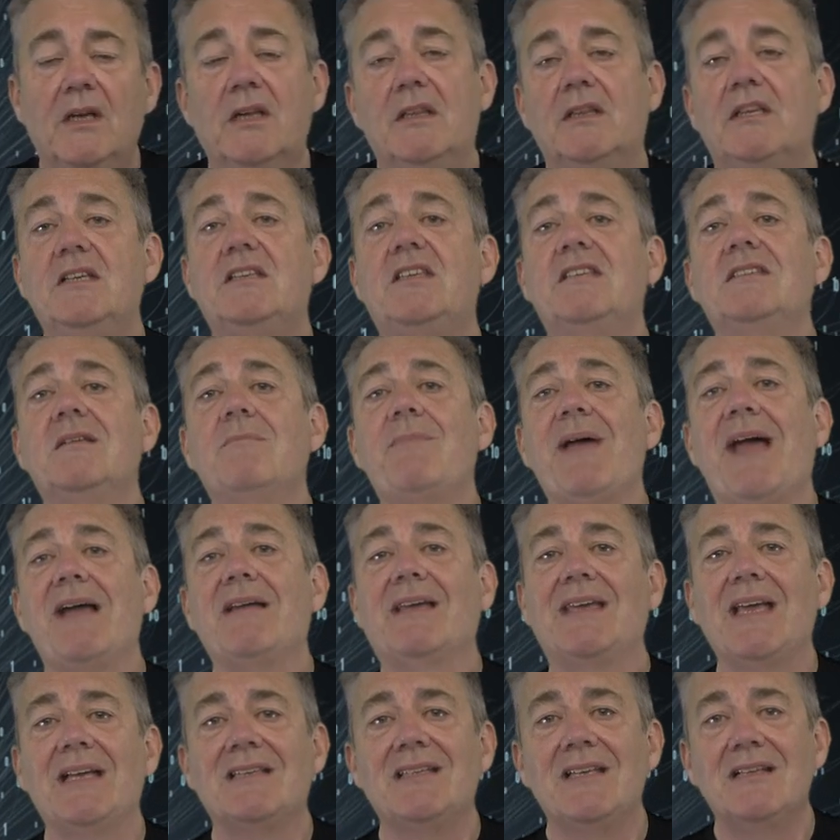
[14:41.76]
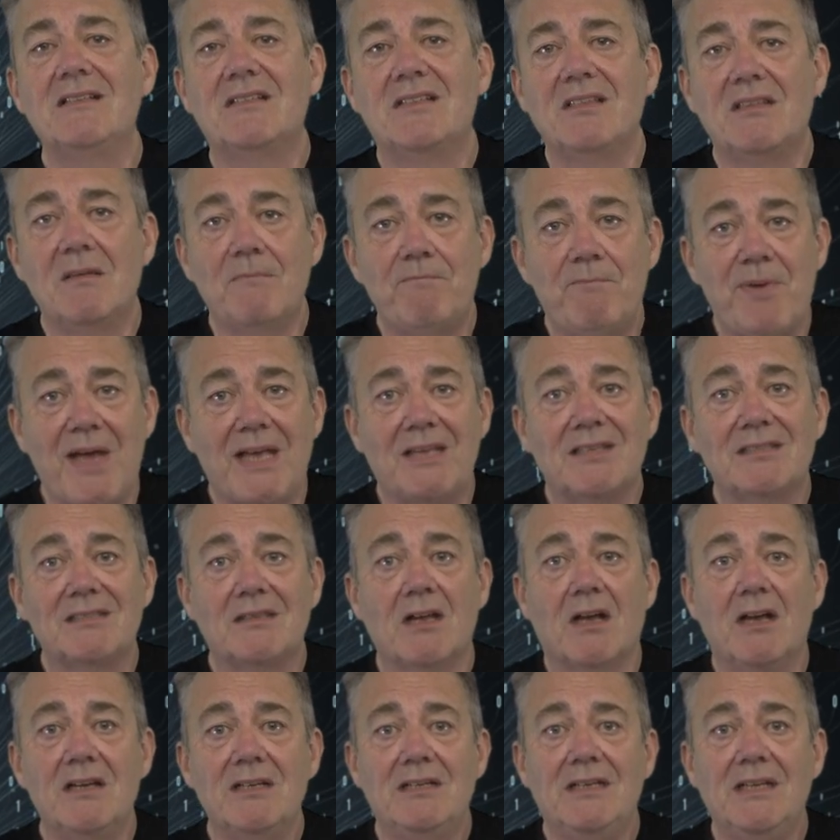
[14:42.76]
This is about getting to the
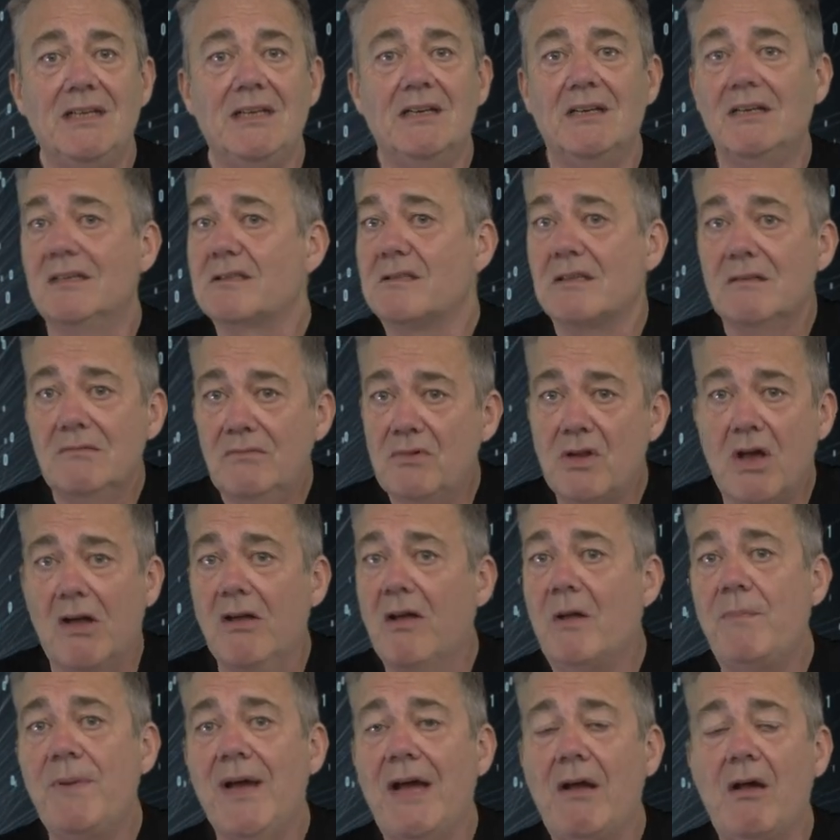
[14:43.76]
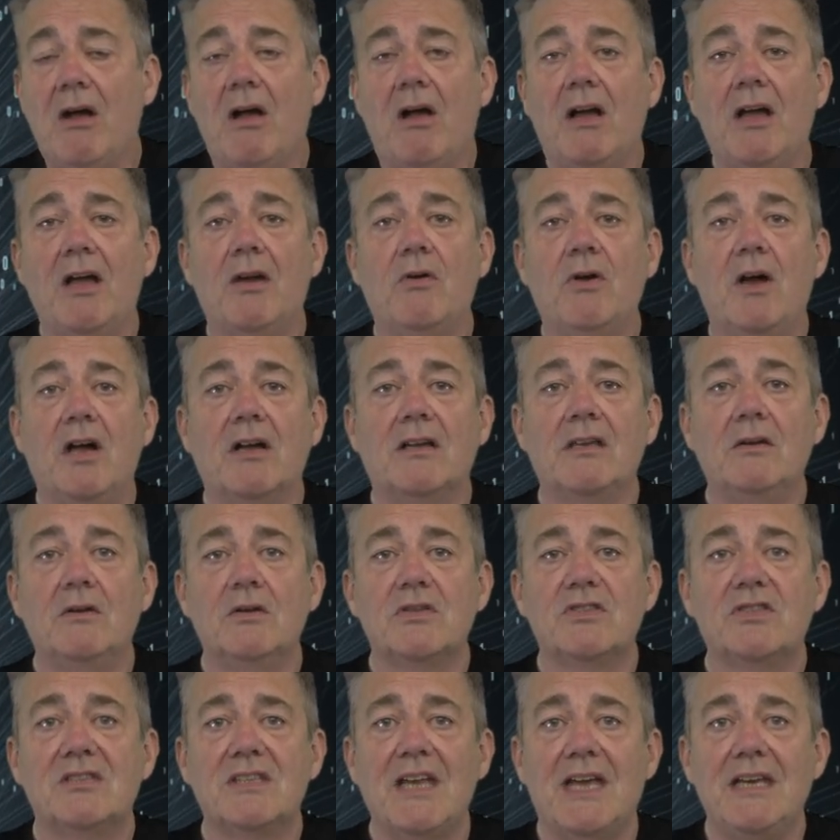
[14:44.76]
best ideas, not about hierarchy
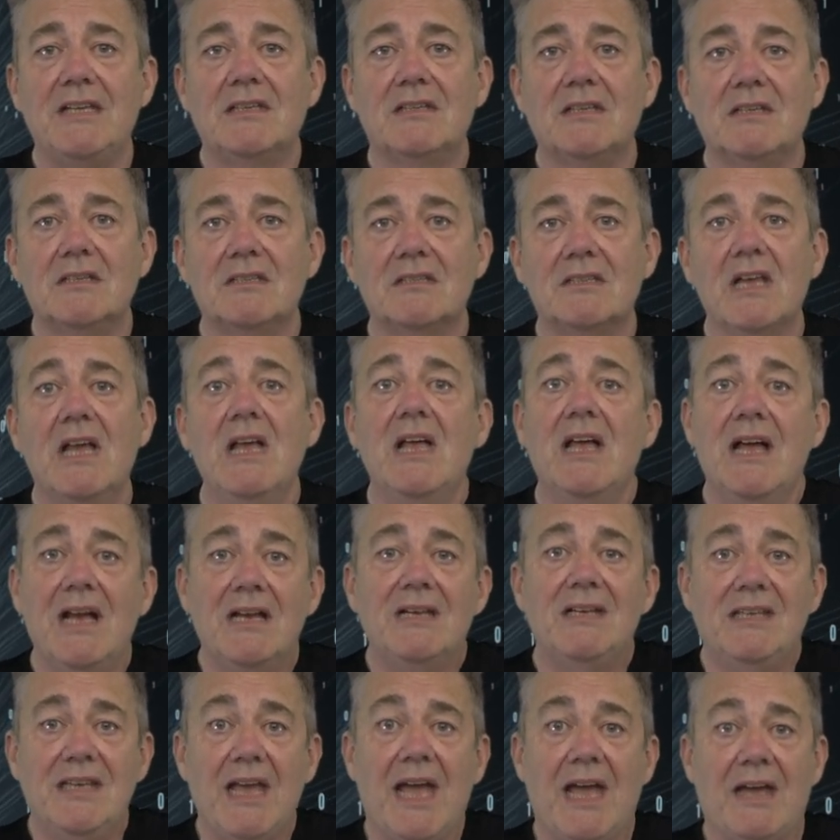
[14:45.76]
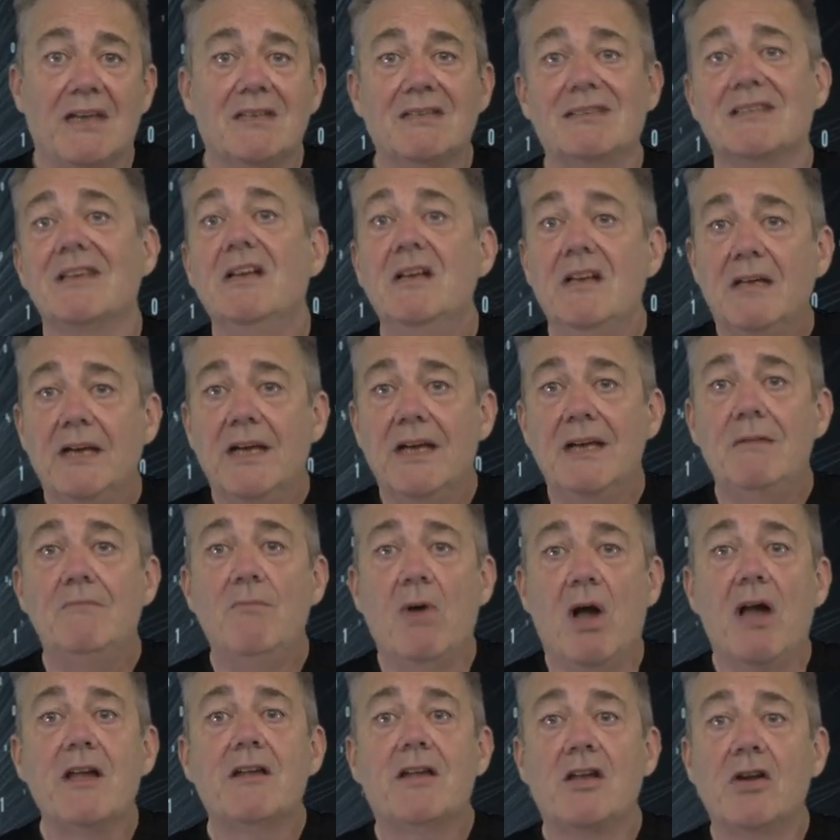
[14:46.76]
or status. And yes, in
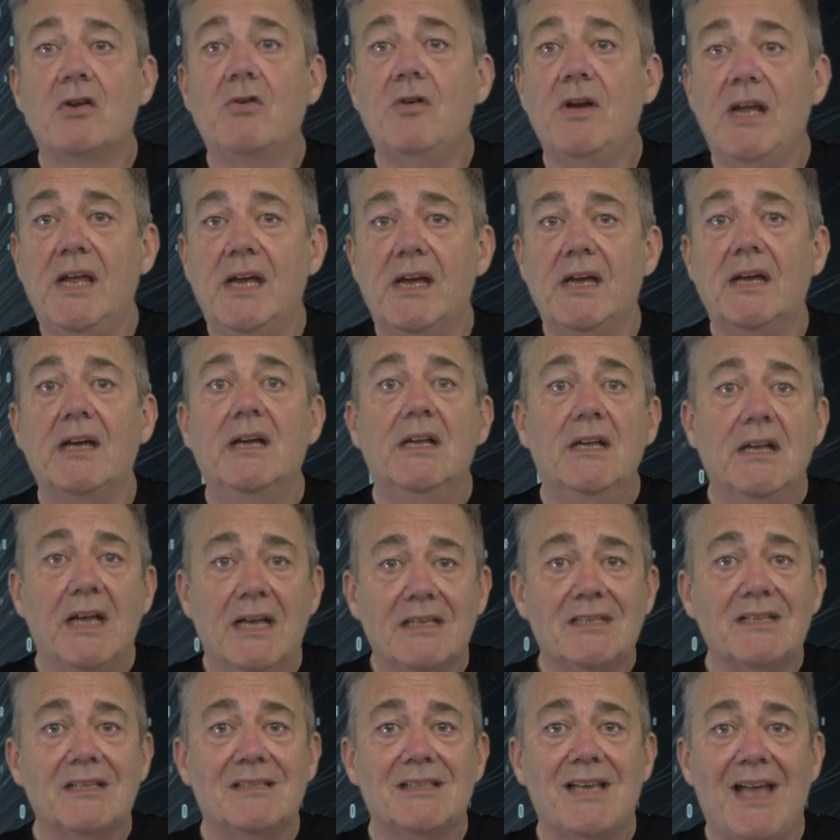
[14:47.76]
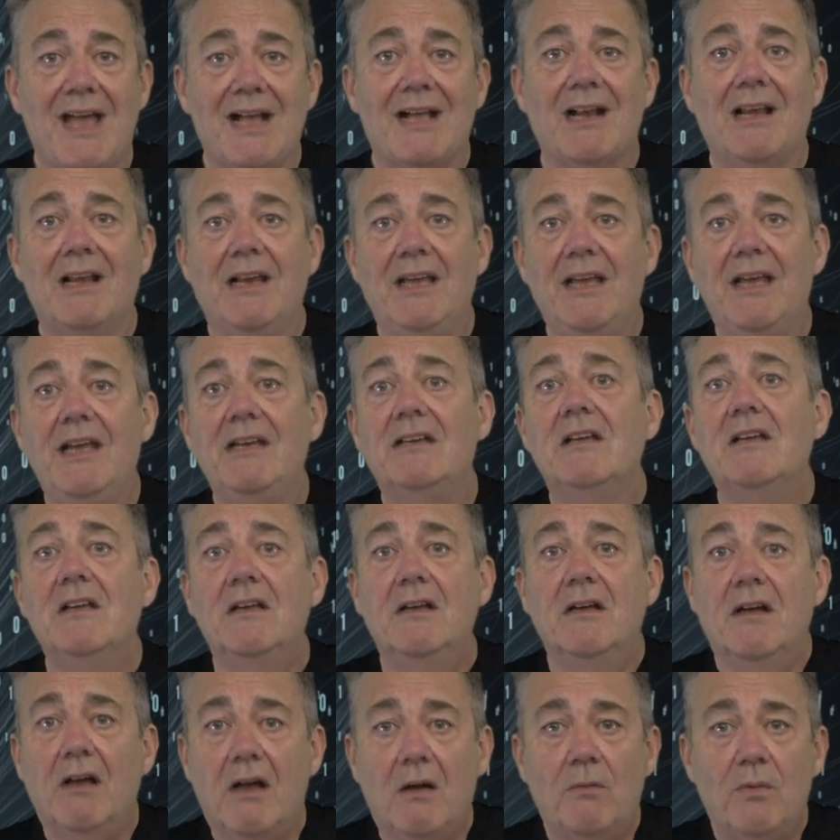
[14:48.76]
my career as a tech lead,
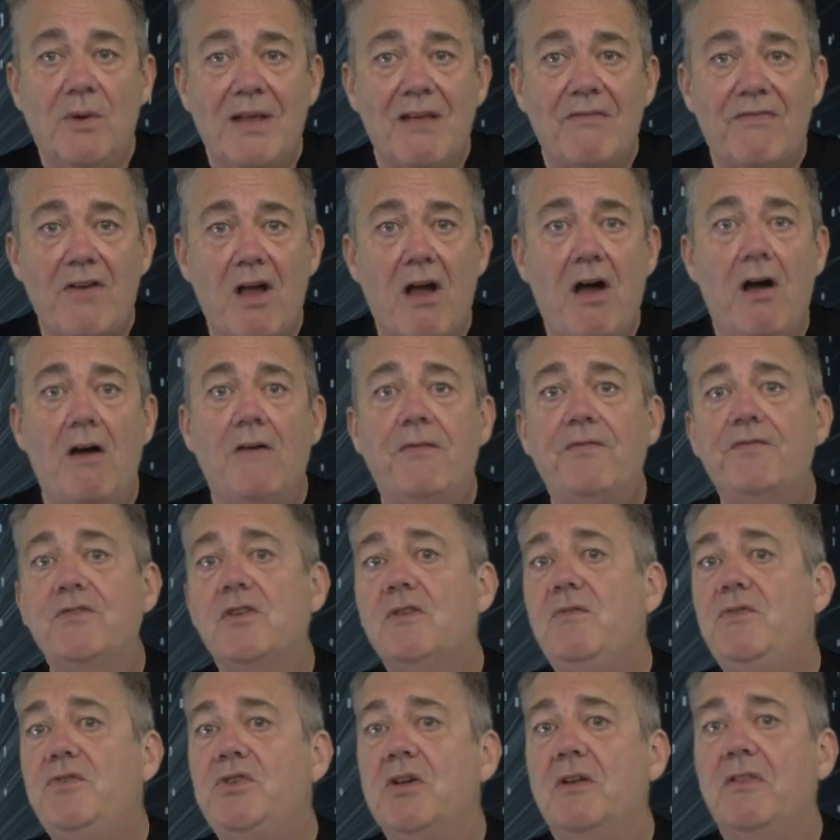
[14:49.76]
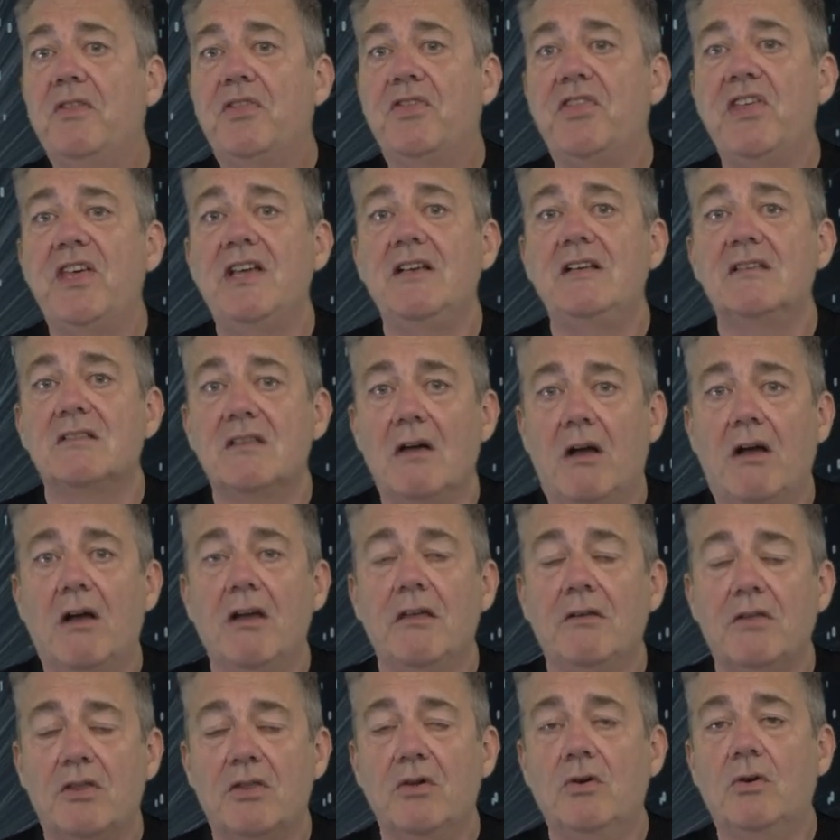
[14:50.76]
we have often done things that
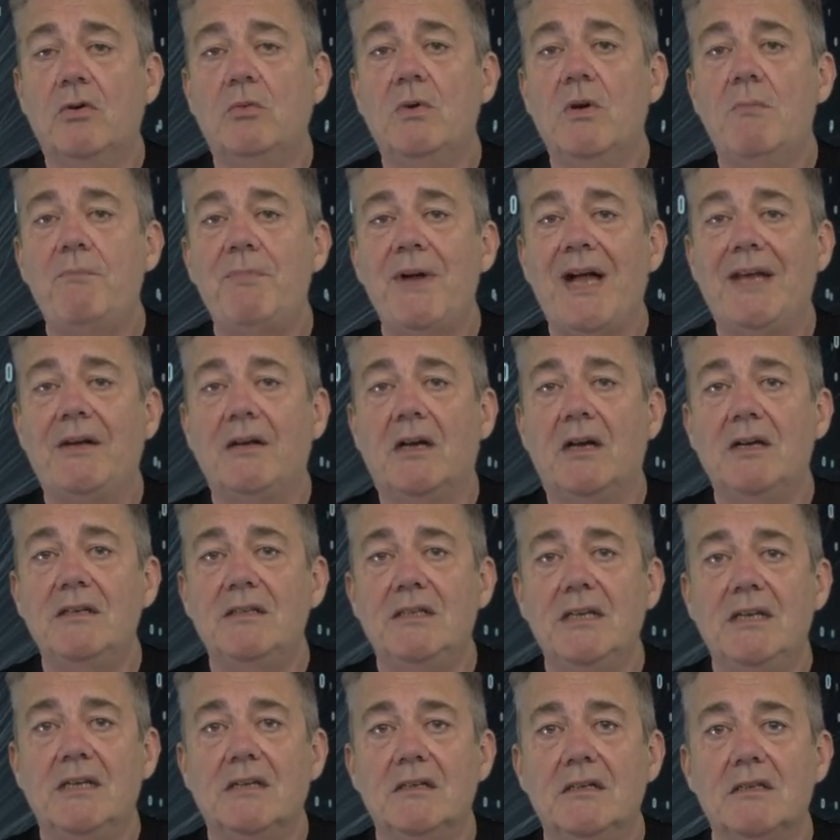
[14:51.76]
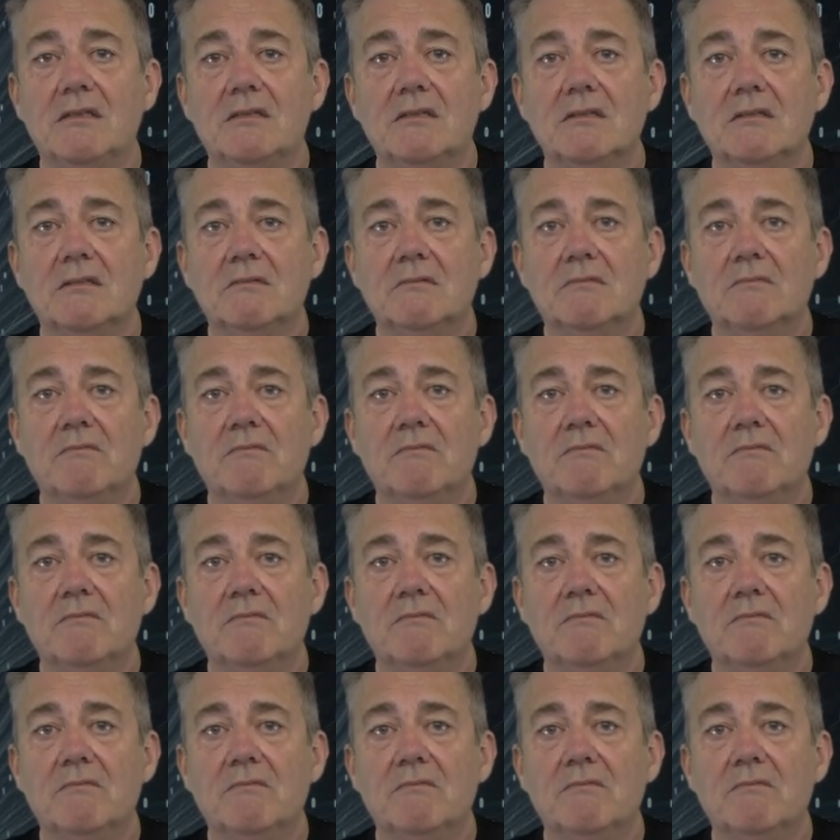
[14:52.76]
I thought were bad ideas.